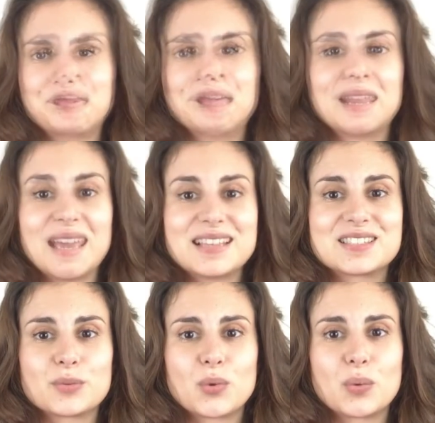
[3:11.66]

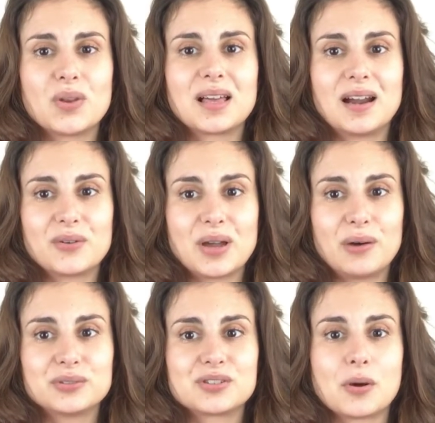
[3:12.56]
Next, we will carry
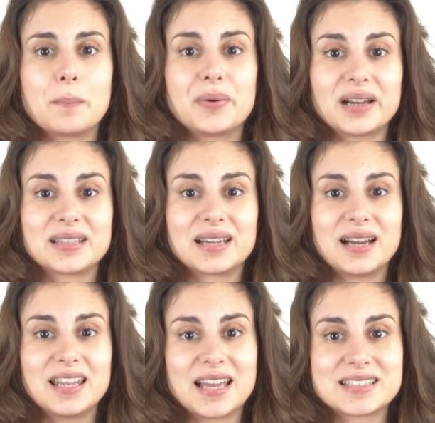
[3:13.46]
out some
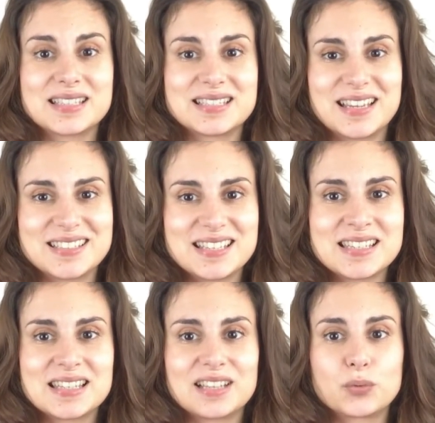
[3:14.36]
practical
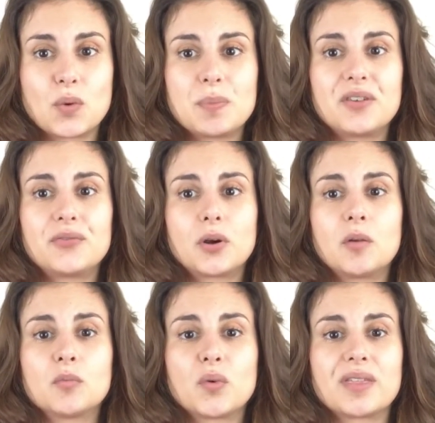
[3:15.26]
exercises that we
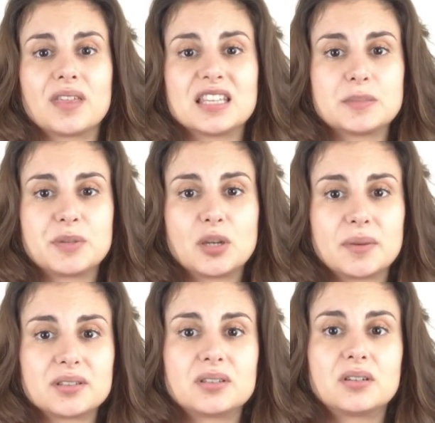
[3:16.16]
perform with the
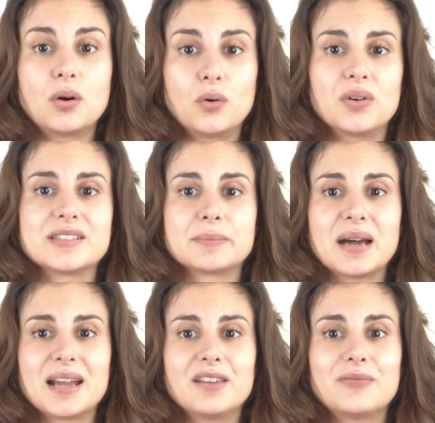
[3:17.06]
spirometer or
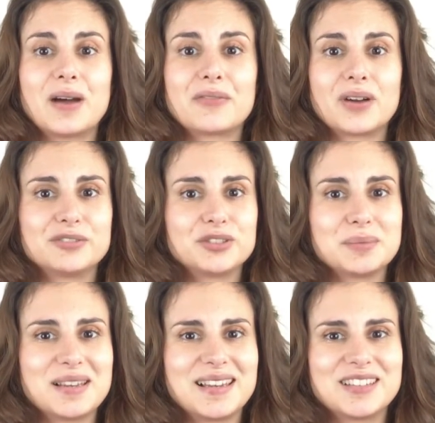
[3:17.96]
Smile
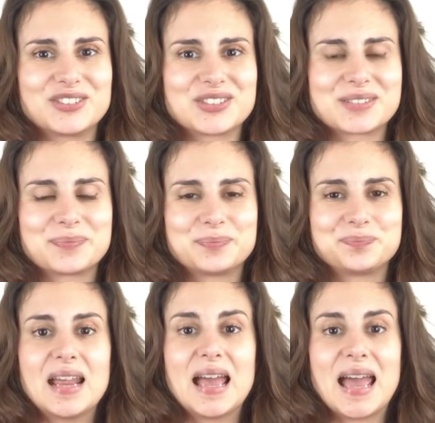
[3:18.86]
500ml.
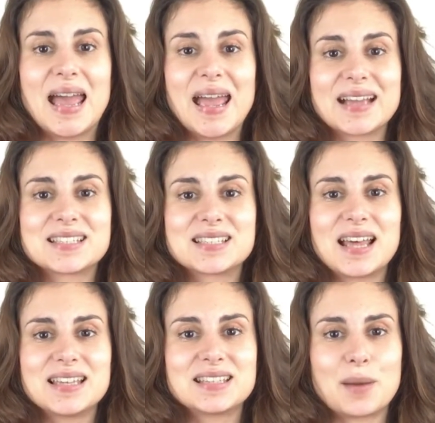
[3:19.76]

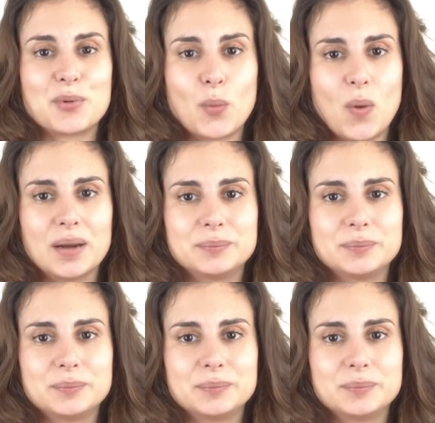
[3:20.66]
Exercise number 1.